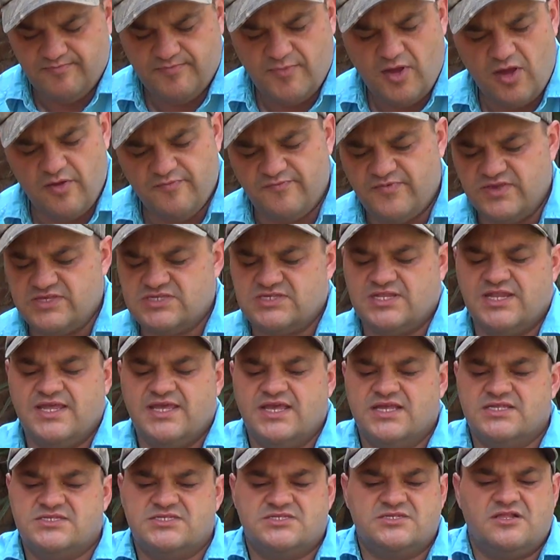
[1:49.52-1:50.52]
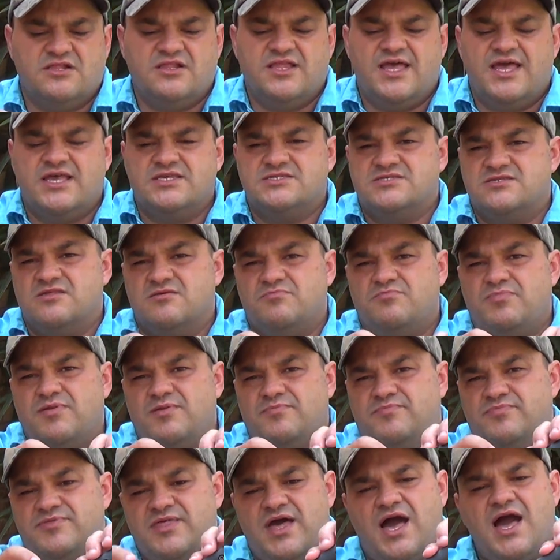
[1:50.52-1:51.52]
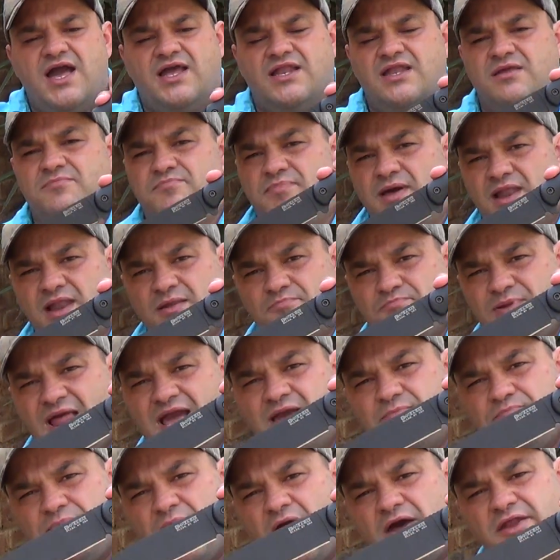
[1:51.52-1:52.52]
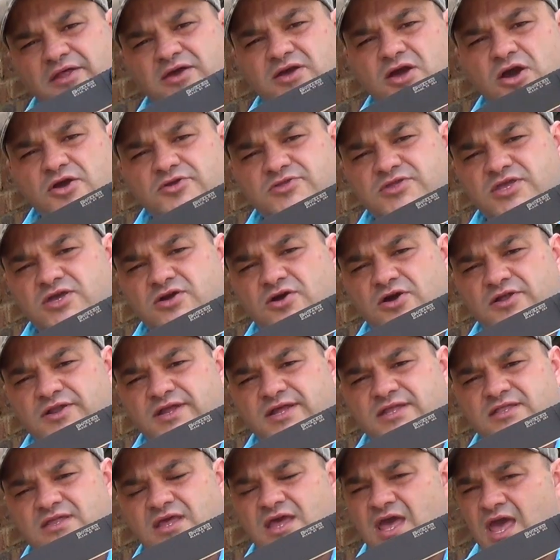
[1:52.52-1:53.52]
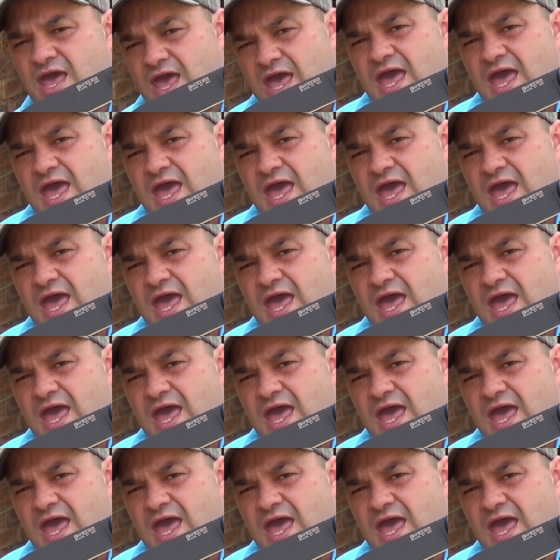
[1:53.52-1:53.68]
Obviously it still has the ugly black powder coating on it.